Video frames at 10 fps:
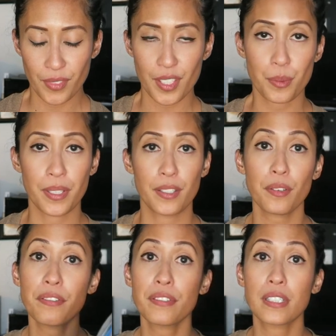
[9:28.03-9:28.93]
Because when you
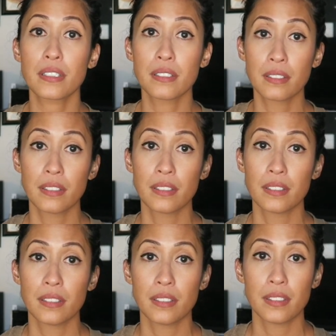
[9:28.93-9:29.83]
thrift,
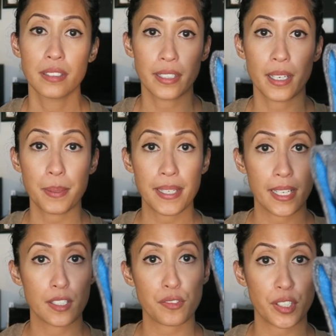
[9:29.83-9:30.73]
you gotta be
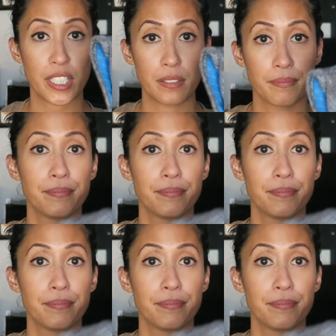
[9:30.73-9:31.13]
hands-free.